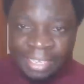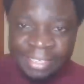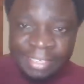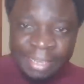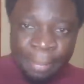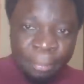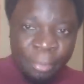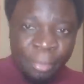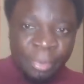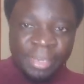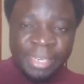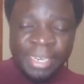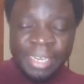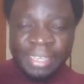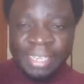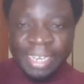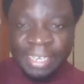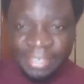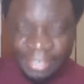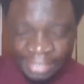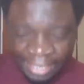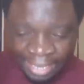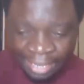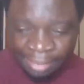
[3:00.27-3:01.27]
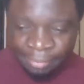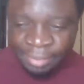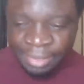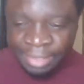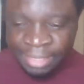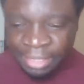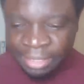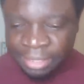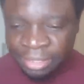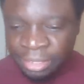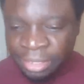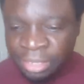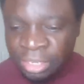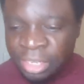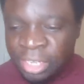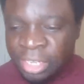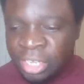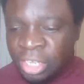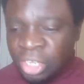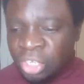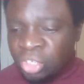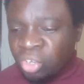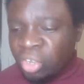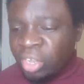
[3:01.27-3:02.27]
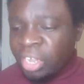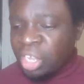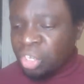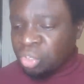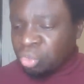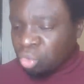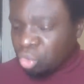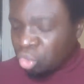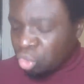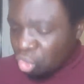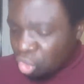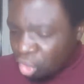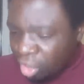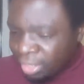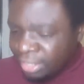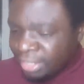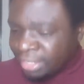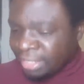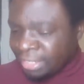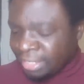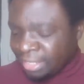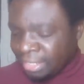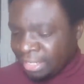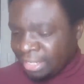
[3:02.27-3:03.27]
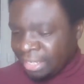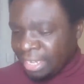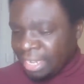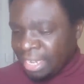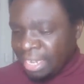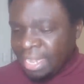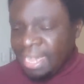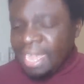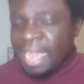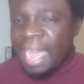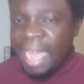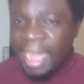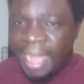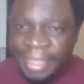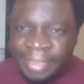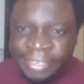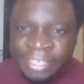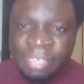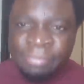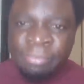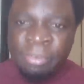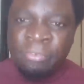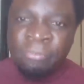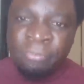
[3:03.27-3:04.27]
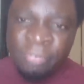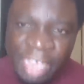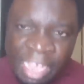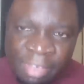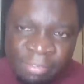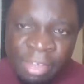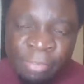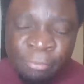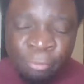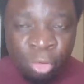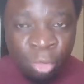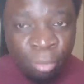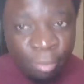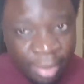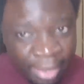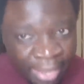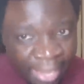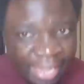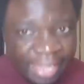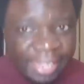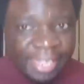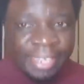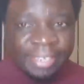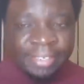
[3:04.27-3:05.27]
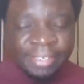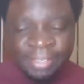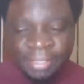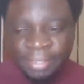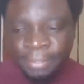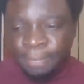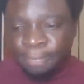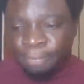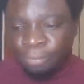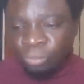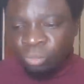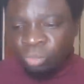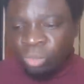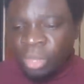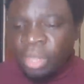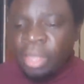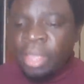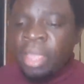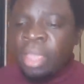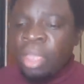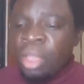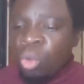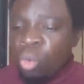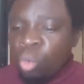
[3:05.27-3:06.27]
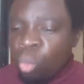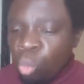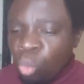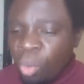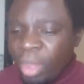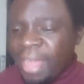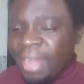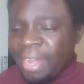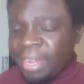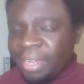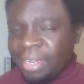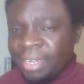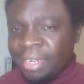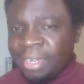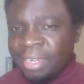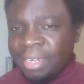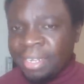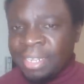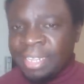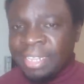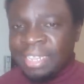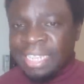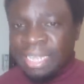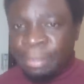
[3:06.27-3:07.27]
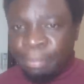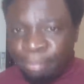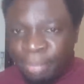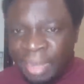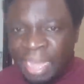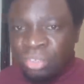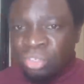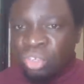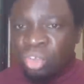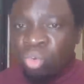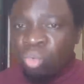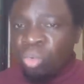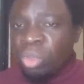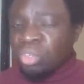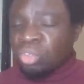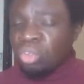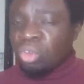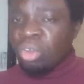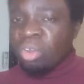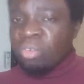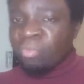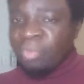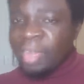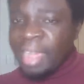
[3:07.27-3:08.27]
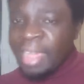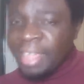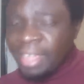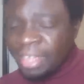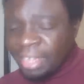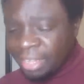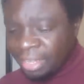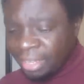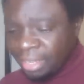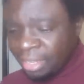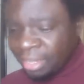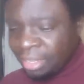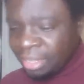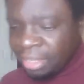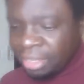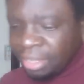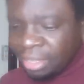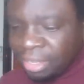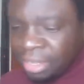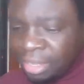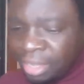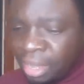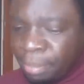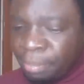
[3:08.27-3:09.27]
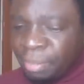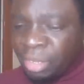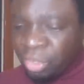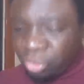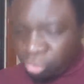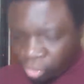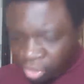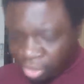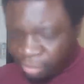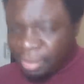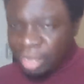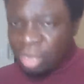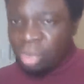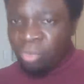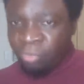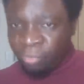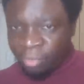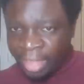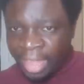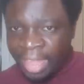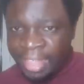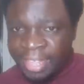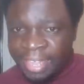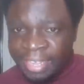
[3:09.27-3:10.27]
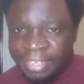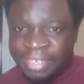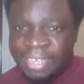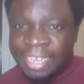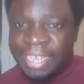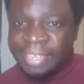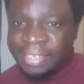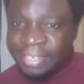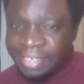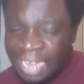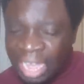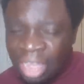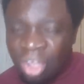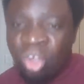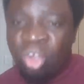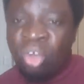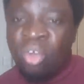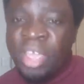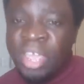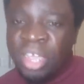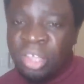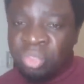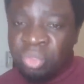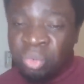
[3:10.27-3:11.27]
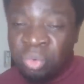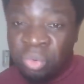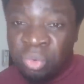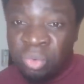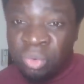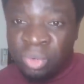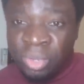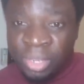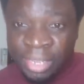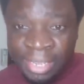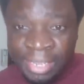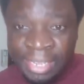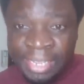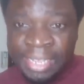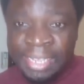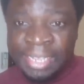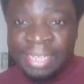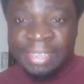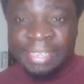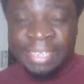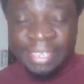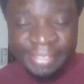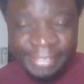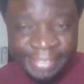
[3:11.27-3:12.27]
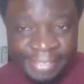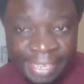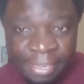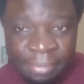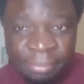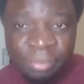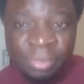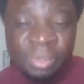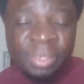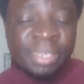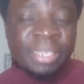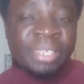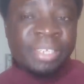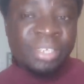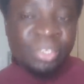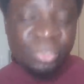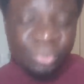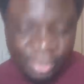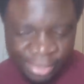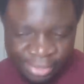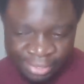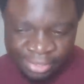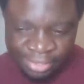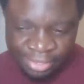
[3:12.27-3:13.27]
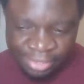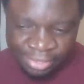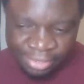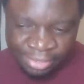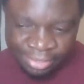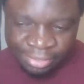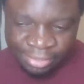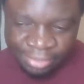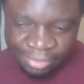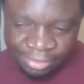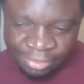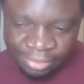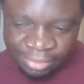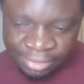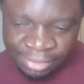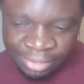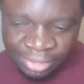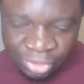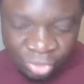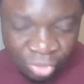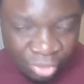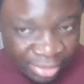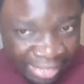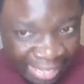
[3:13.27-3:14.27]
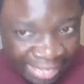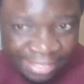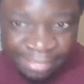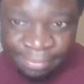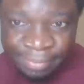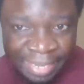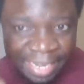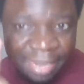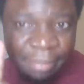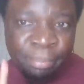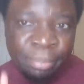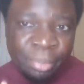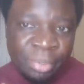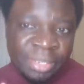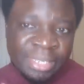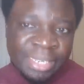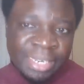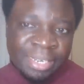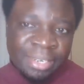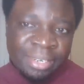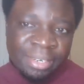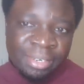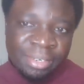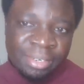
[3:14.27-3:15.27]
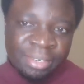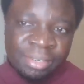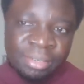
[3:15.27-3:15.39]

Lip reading: supporting that circumstance. So he should not ask for favor from Kenyans when the person who was glorifying mistreatment of Kenyans is now going through the same situation. So that's very important.